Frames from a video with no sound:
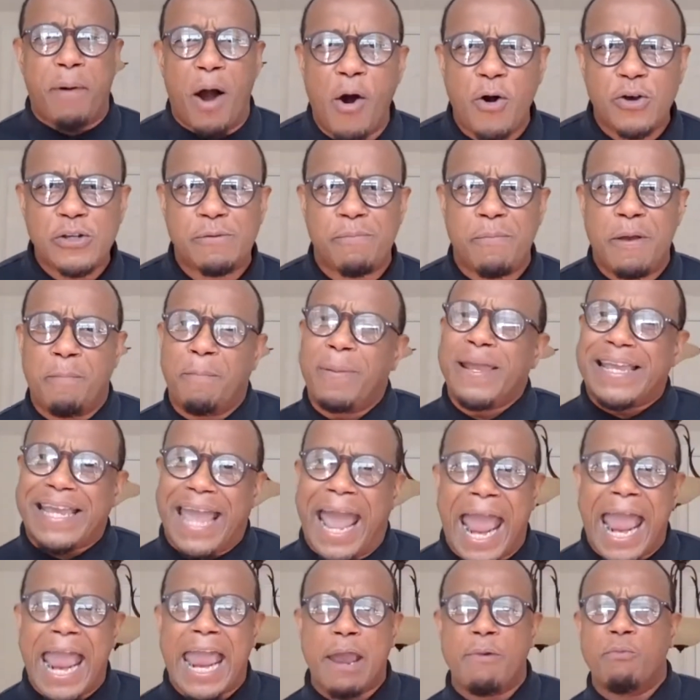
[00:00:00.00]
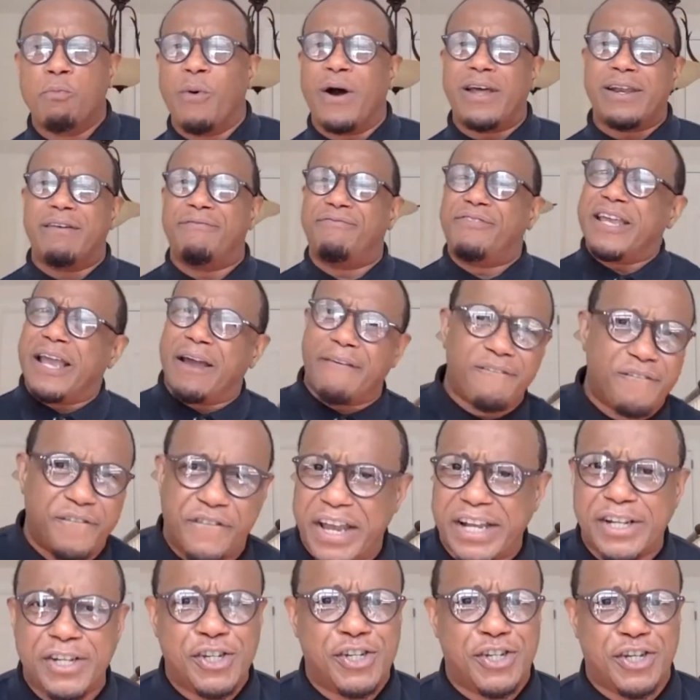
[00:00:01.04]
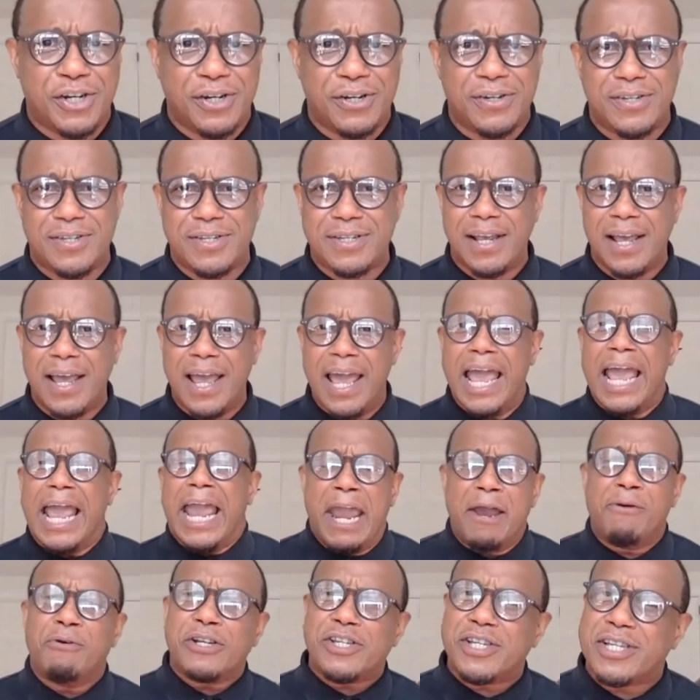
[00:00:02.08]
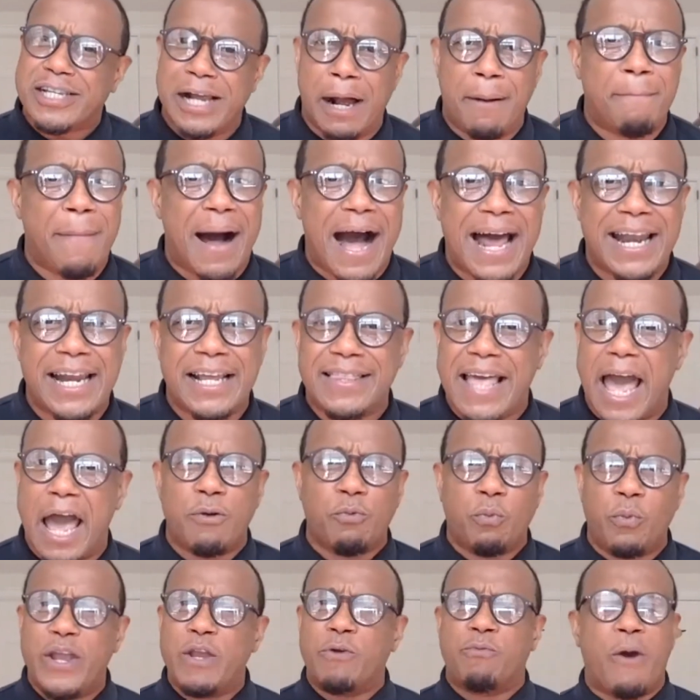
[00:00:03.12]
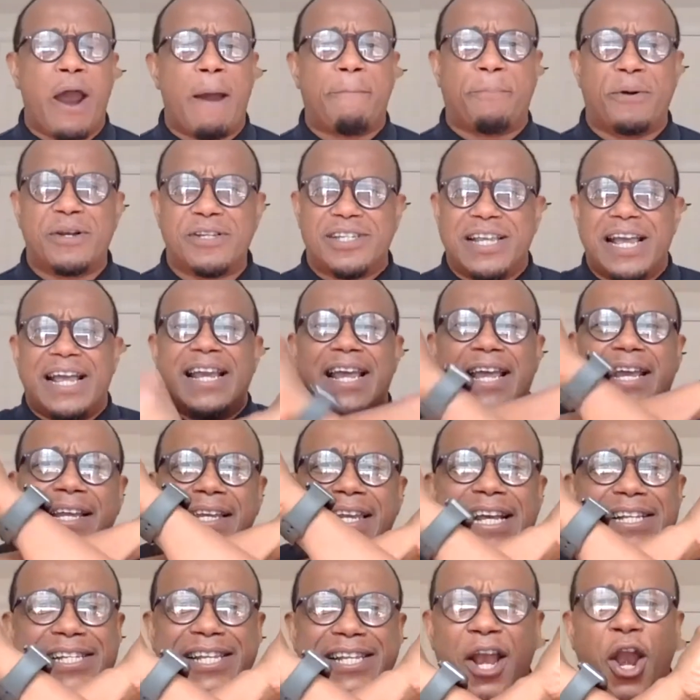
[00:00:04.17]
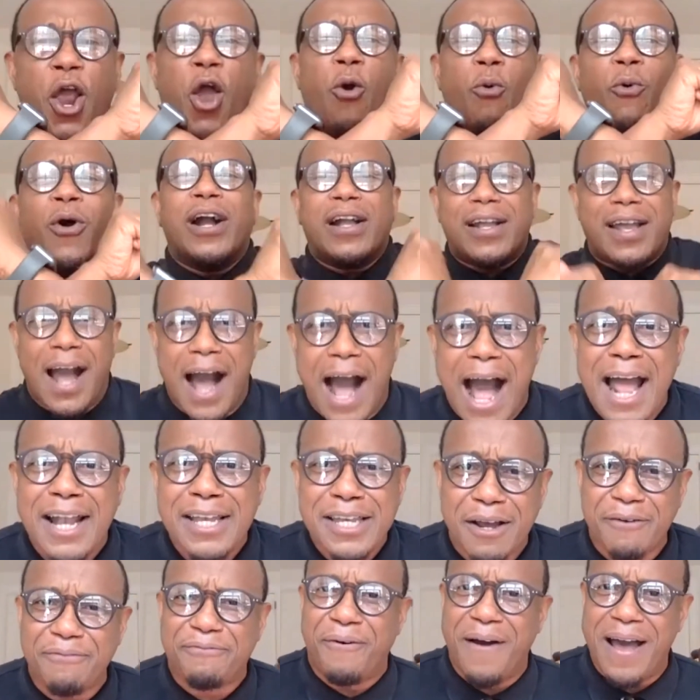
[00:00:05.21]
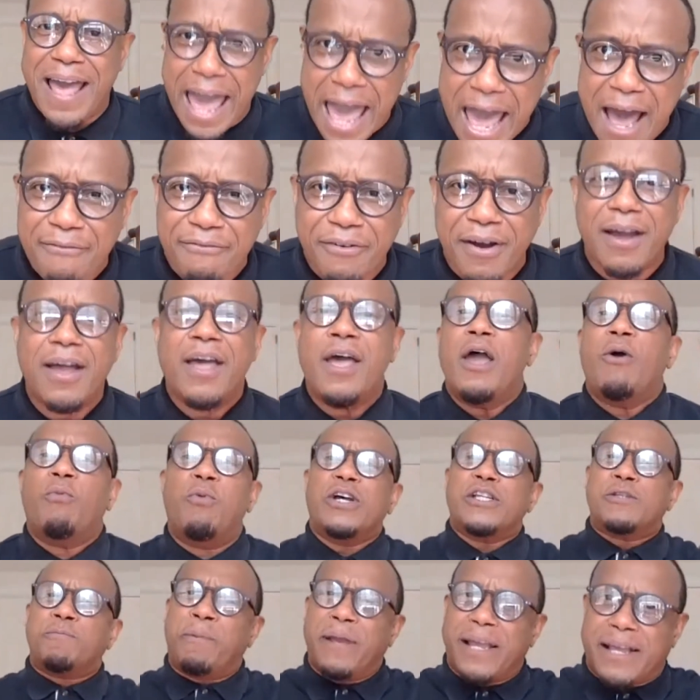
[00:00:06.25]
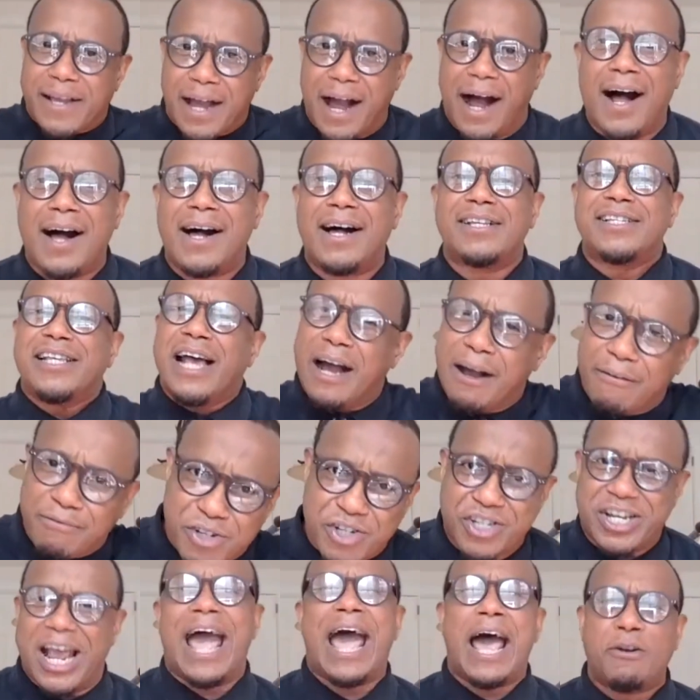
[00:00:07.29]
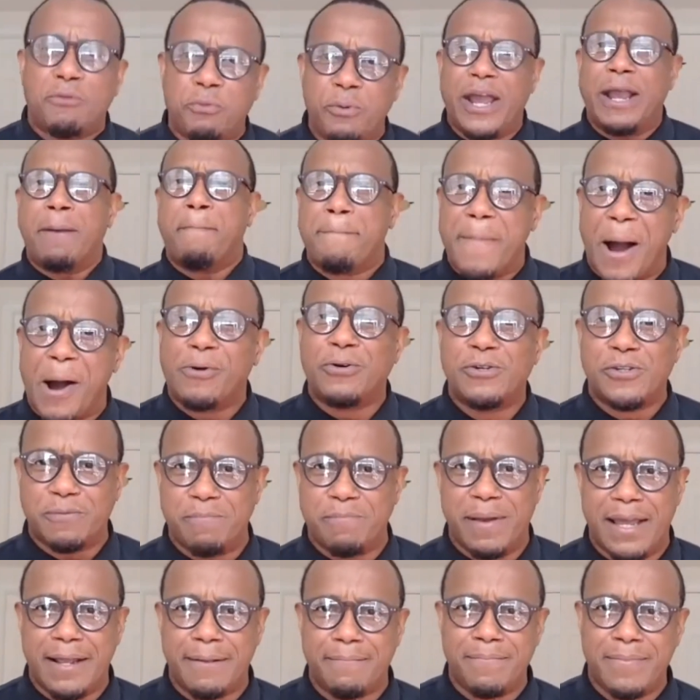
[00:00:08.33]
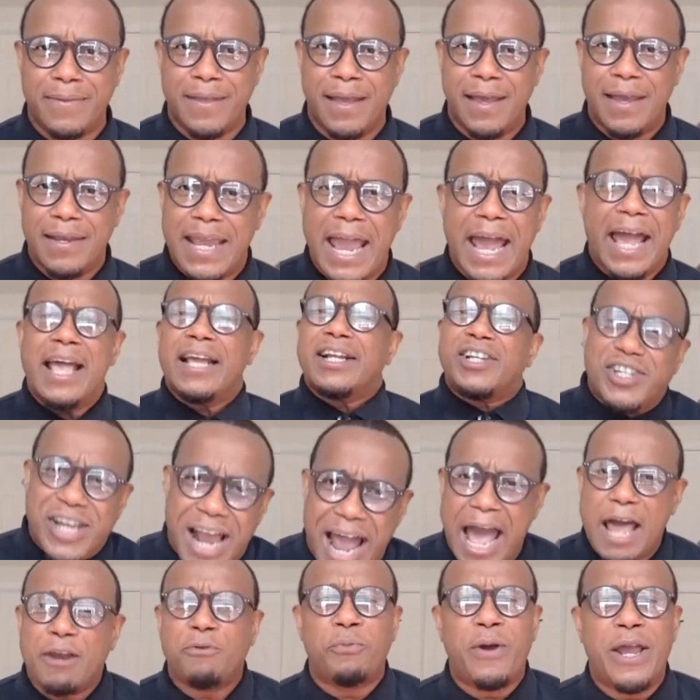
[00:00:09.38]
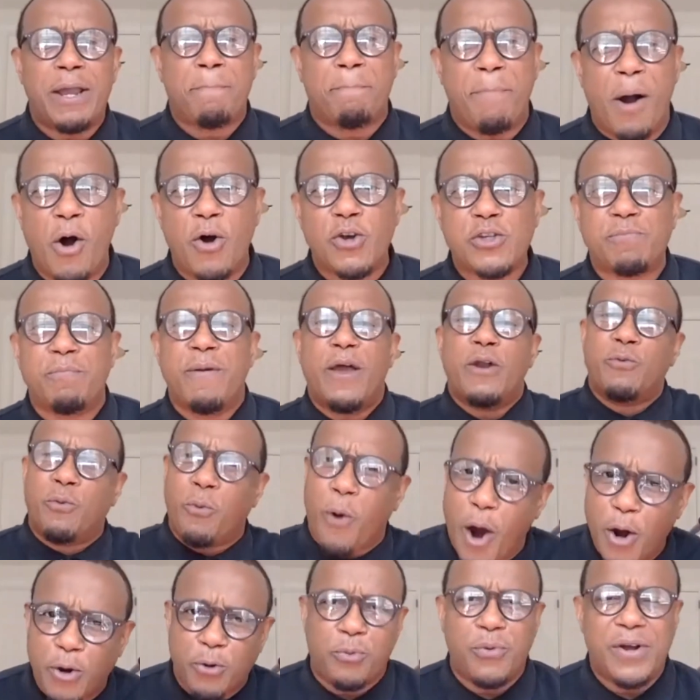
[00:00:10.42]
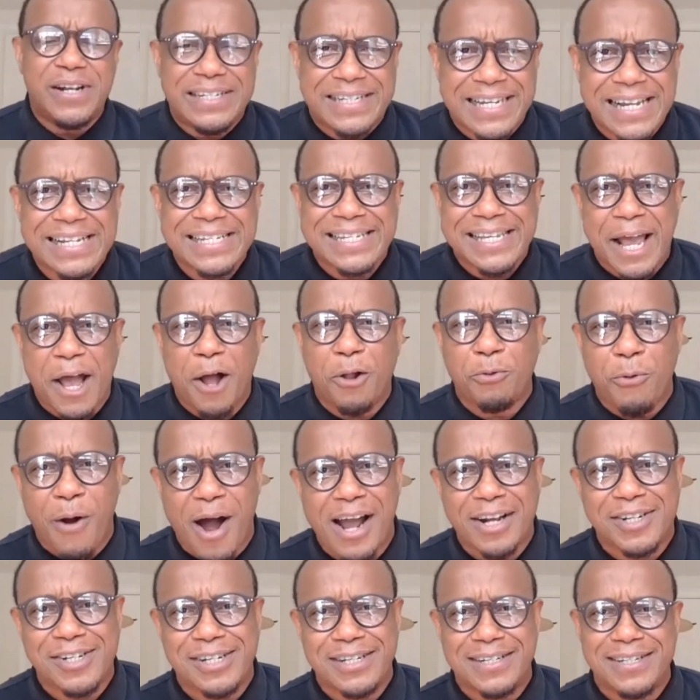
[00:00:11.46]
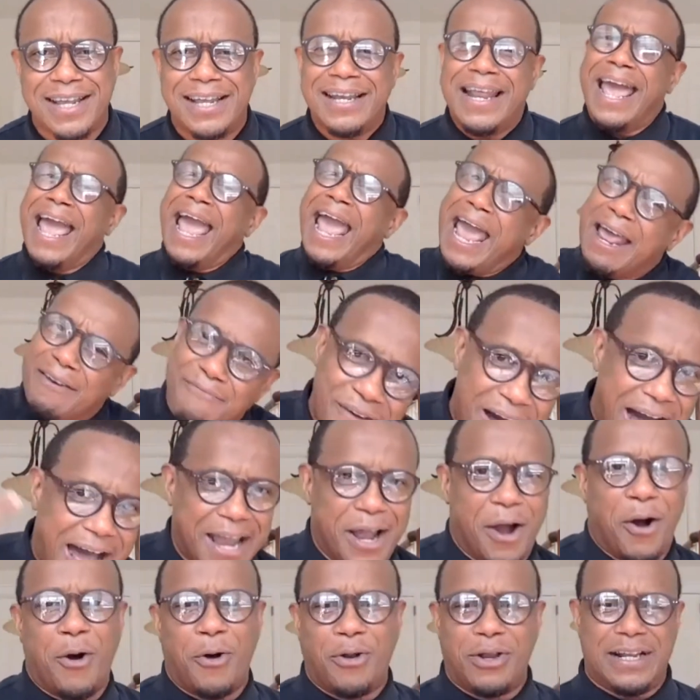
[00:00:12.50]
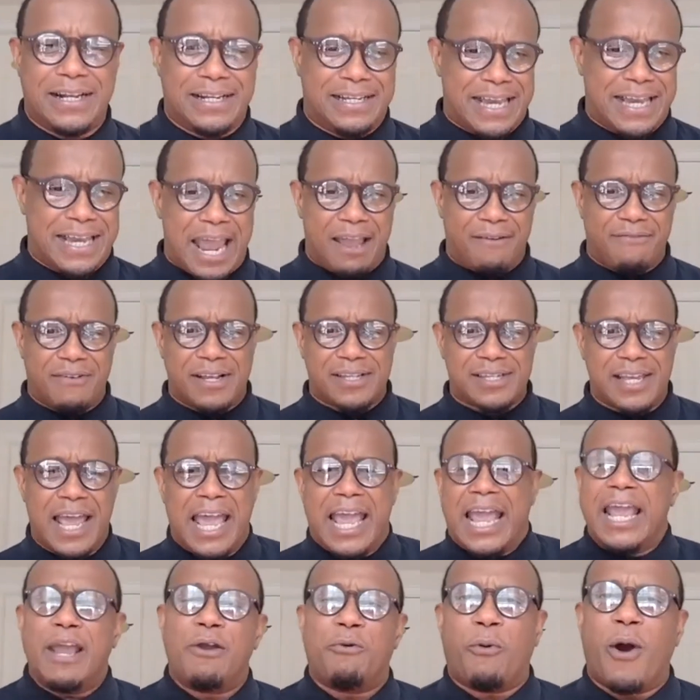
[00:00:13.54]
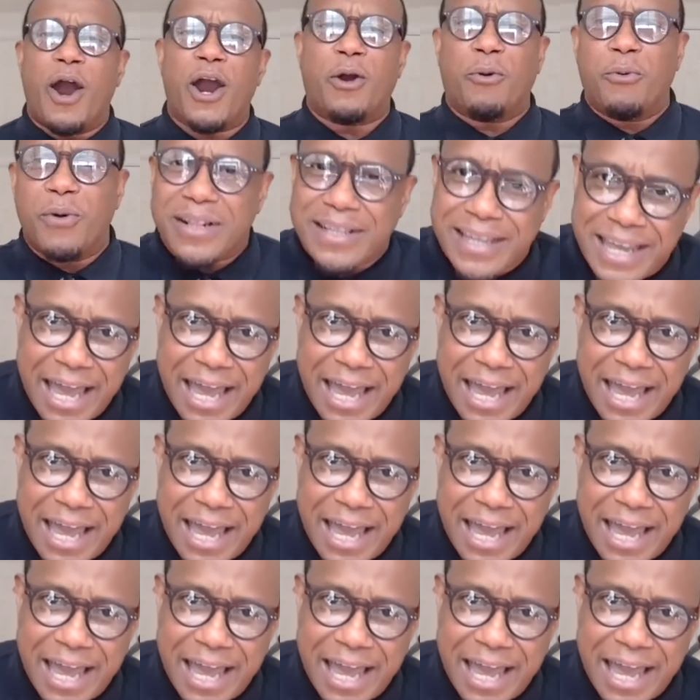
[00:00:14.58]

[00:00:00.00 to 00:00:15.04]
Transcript: Boseman became one of the Avengers. He was somebody that we represented. Listen, Wakanda Forever was because of Chadwick Boseman. Yeah, Chadwick Boseman worked with Denzel Washington and Viola Davis. He worked with